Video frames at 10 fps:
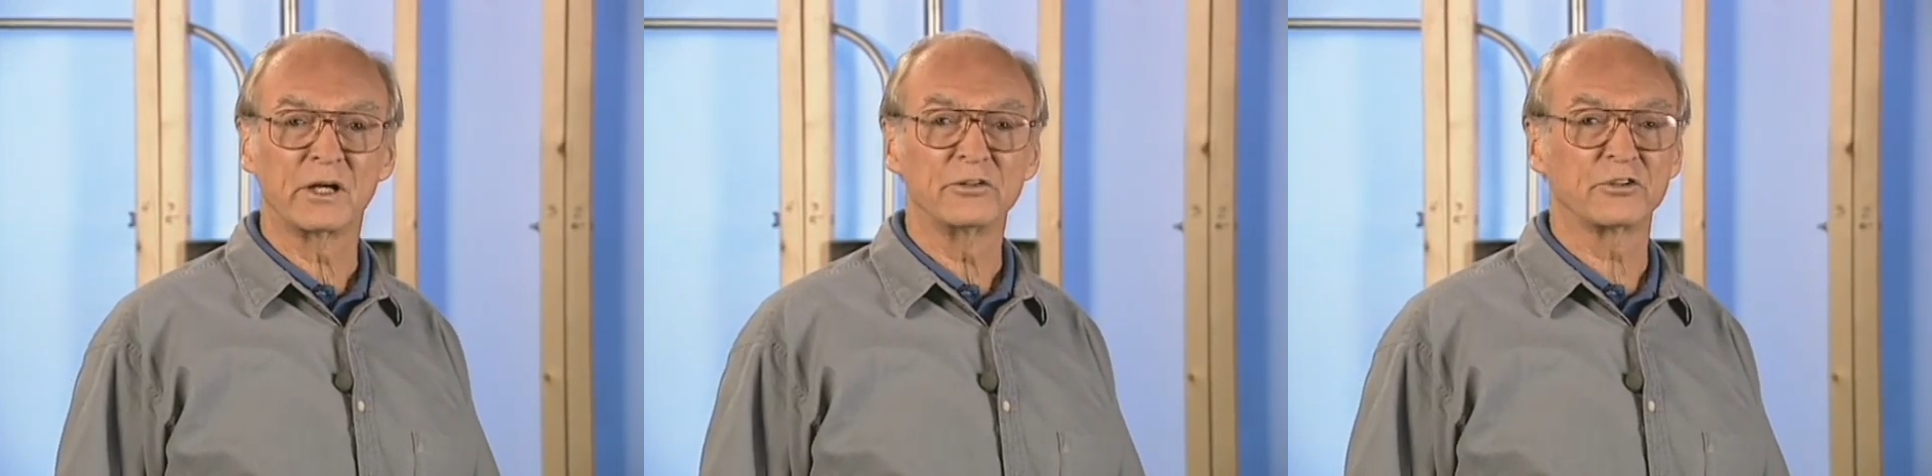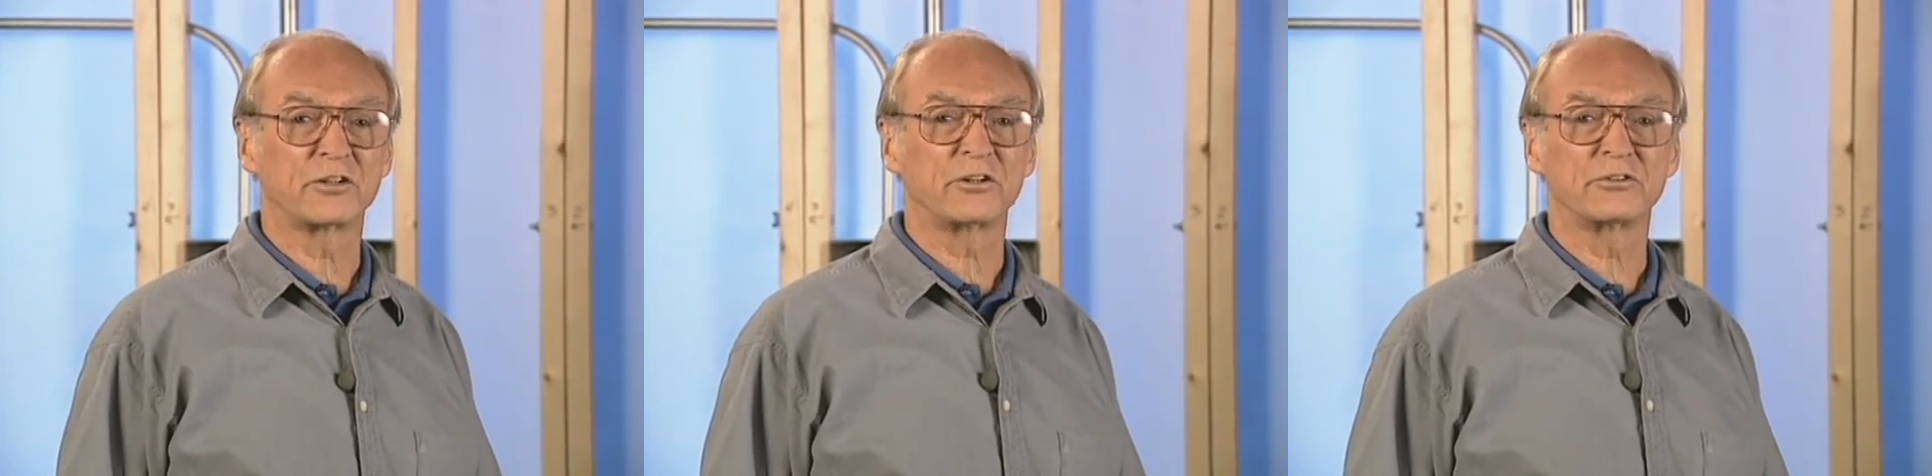
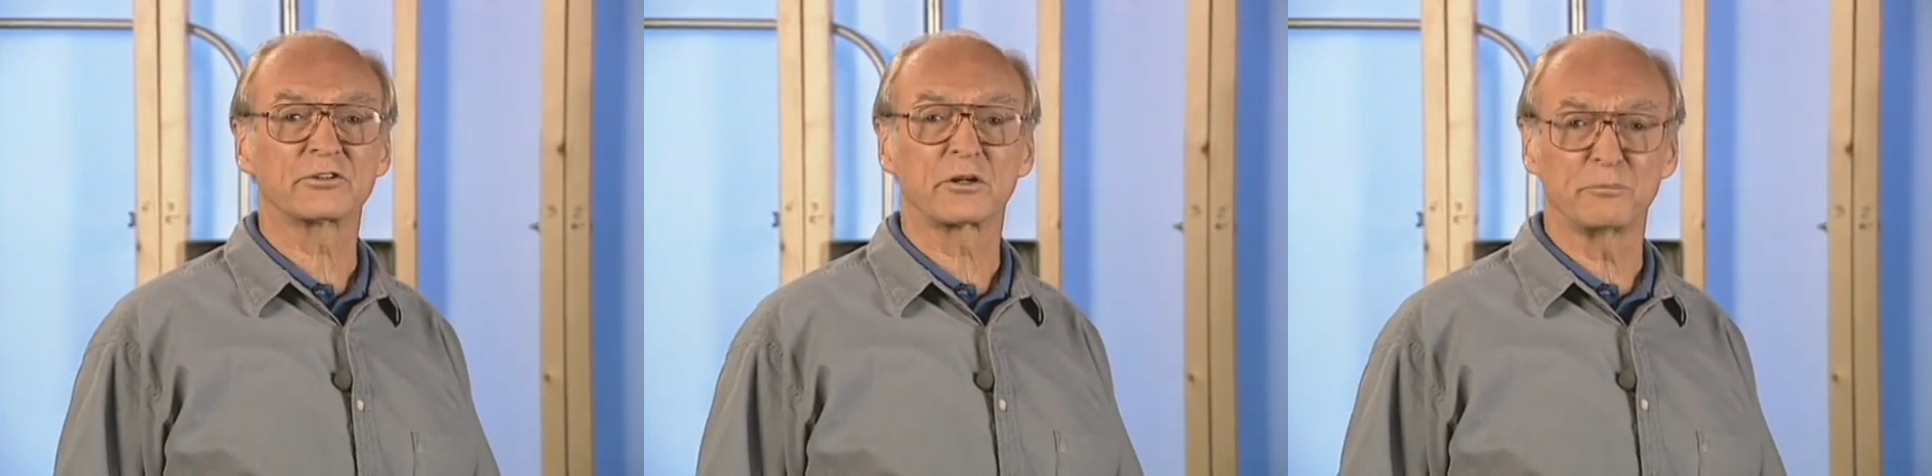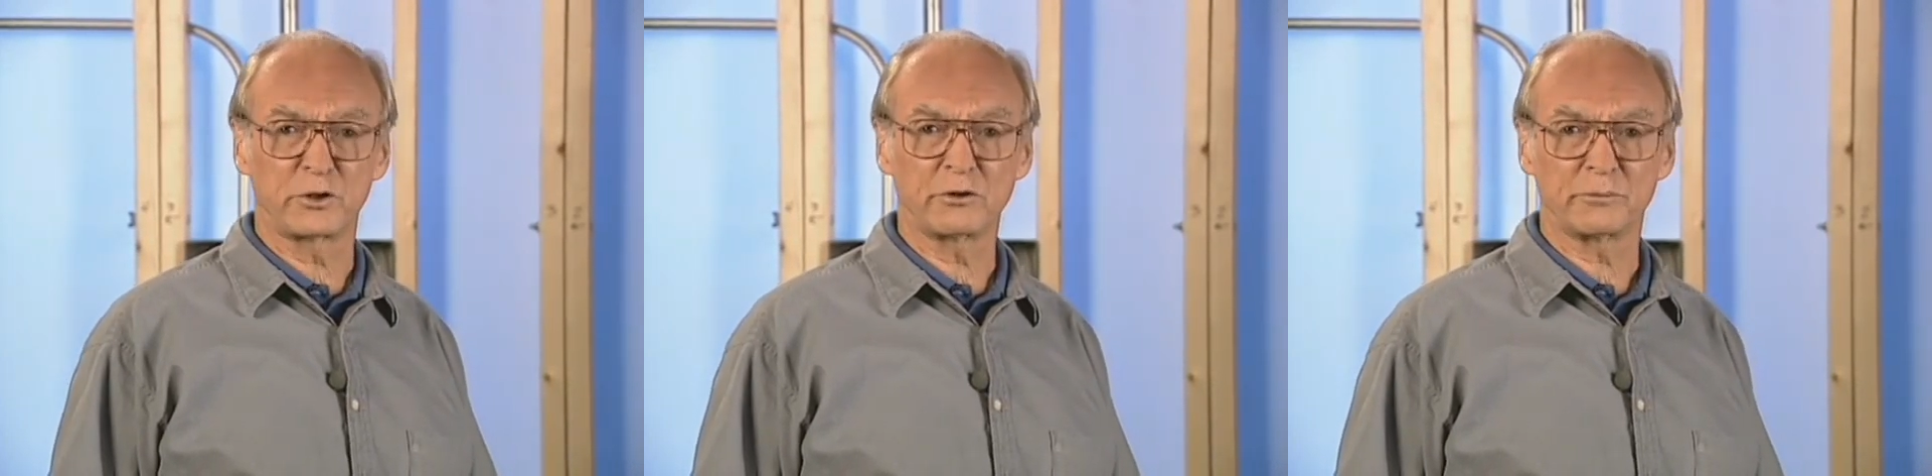such as
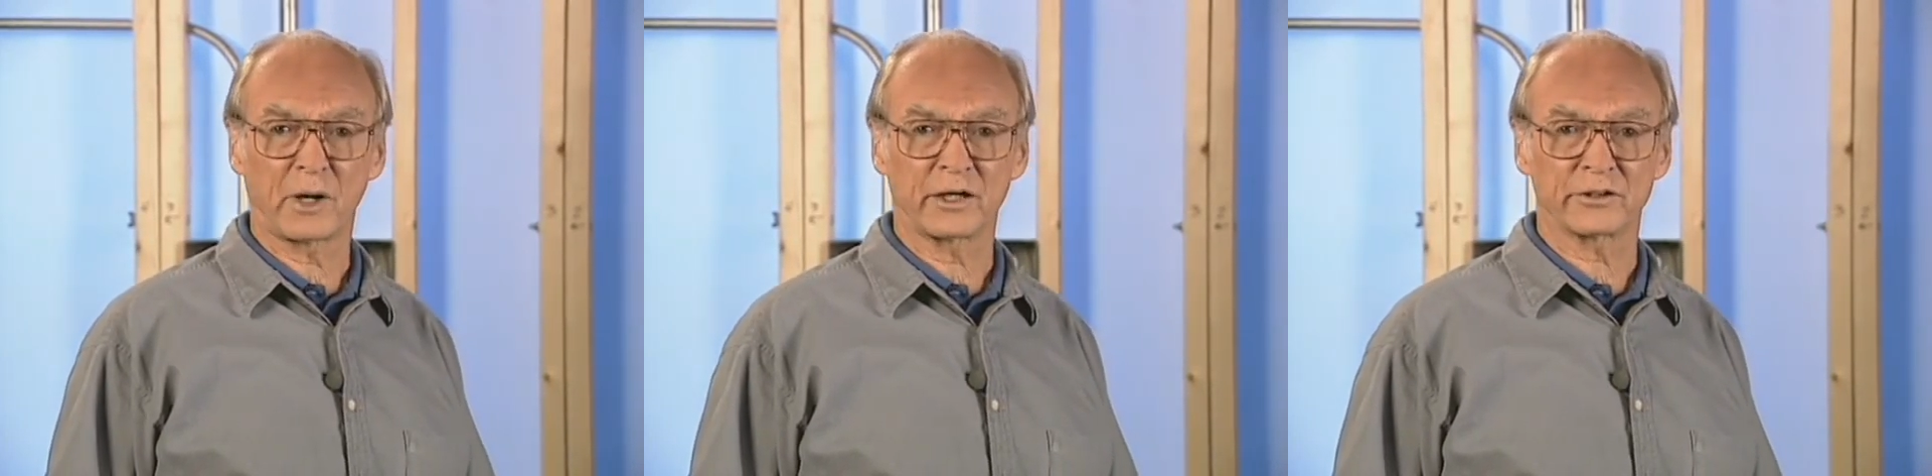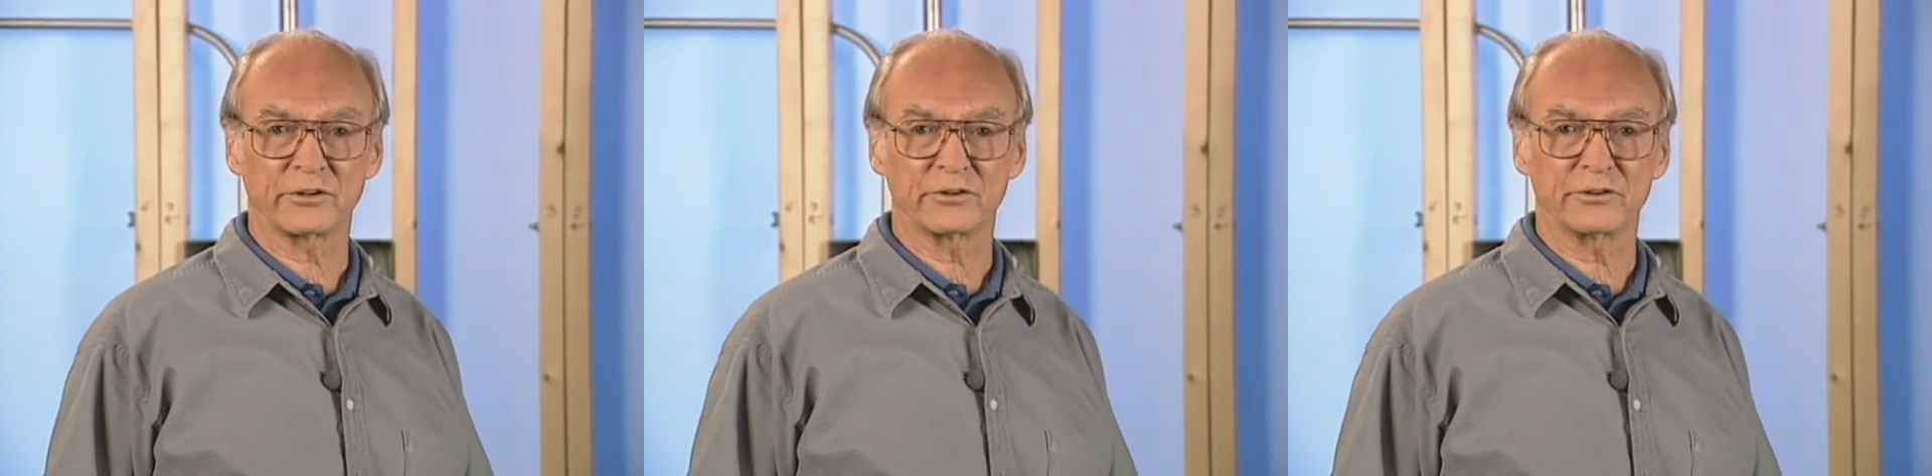computer
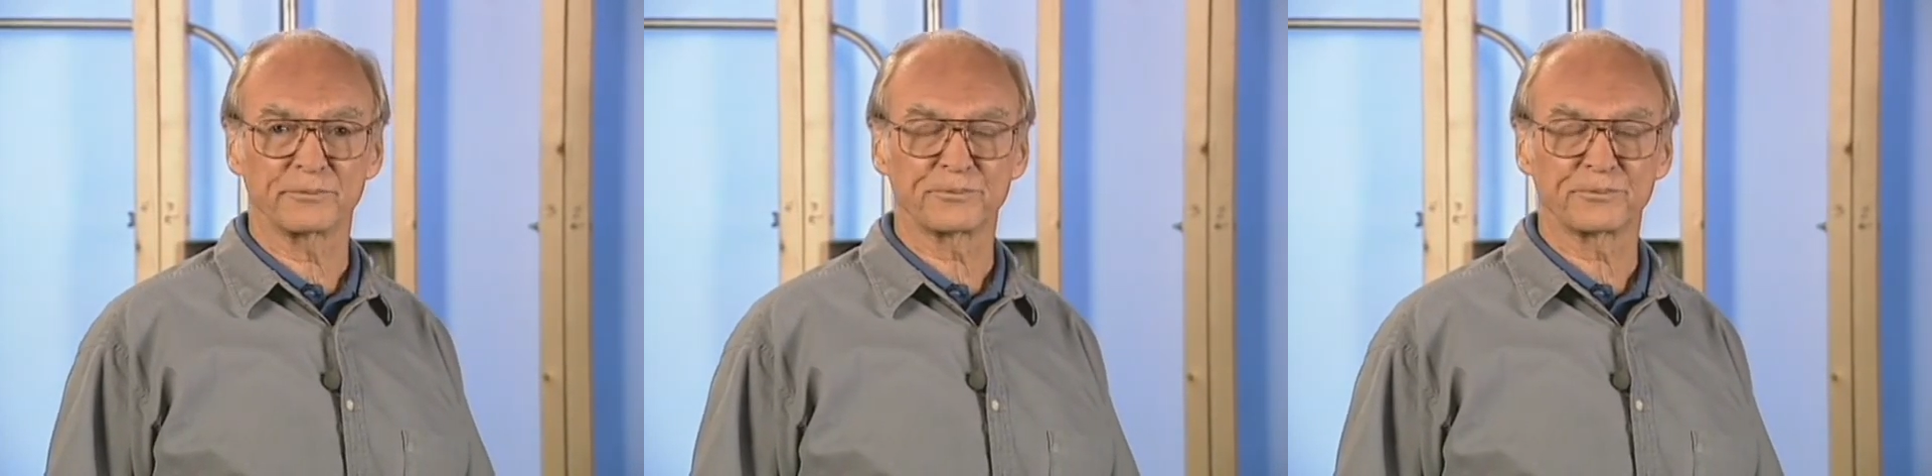monitors.